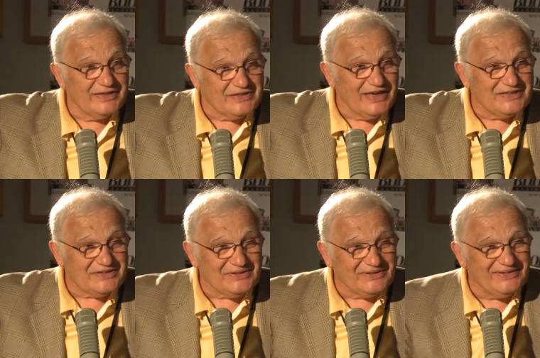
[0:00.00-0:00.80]
I
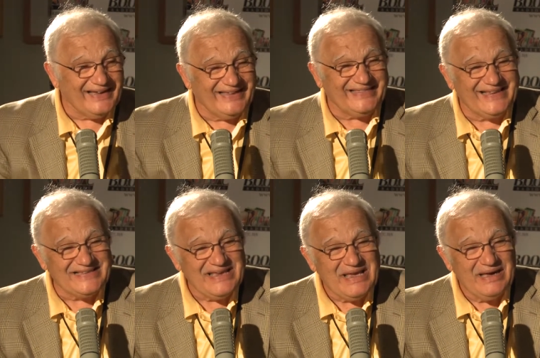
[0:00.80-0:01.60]
gesture like
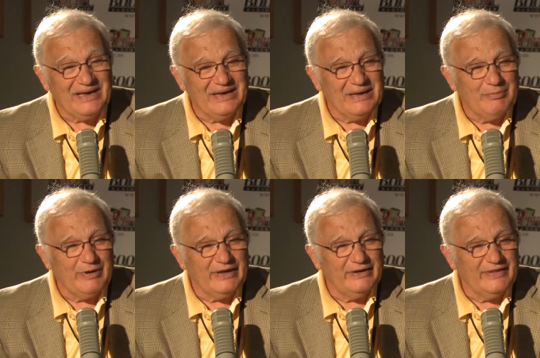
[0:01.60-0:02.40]
this, uh,
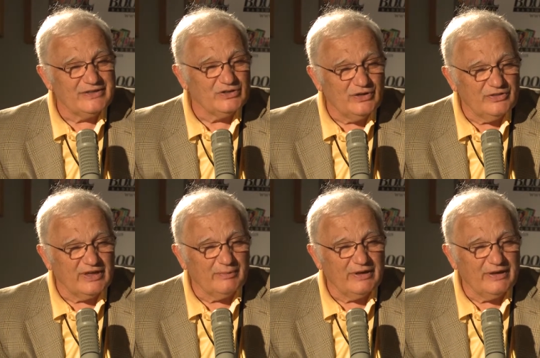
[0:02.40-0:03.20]
but that's a good
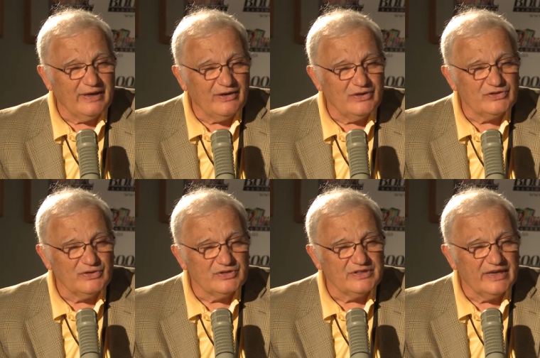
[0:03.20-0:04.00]
thing. But I
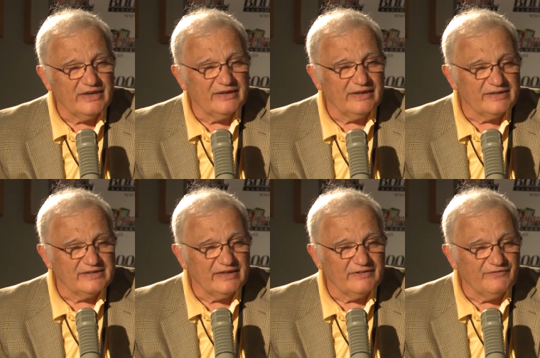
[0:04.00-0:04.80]
also say, and I
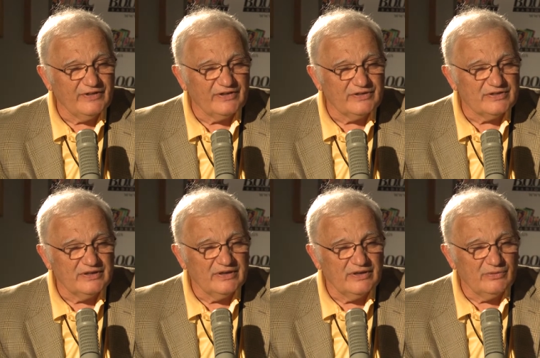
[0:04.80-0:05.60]
cite figures
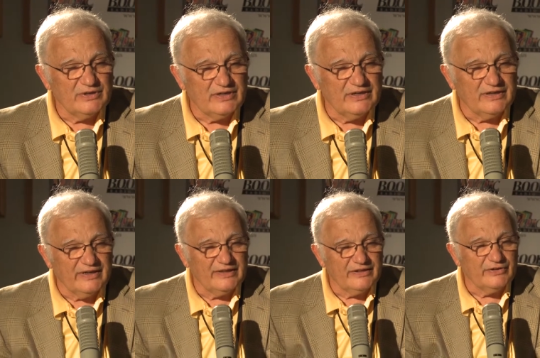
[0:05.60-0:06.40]
which
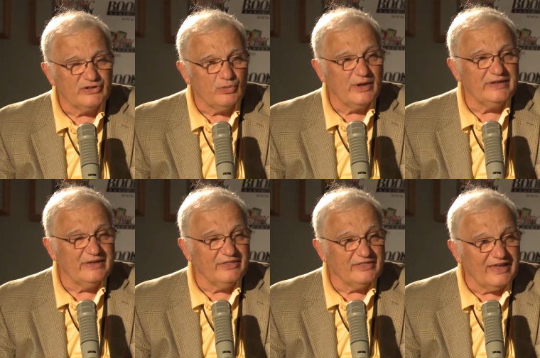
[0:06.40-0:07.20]
indicate there are
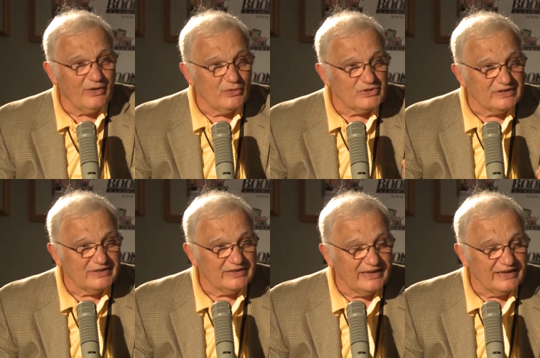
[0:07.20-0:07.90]
20,000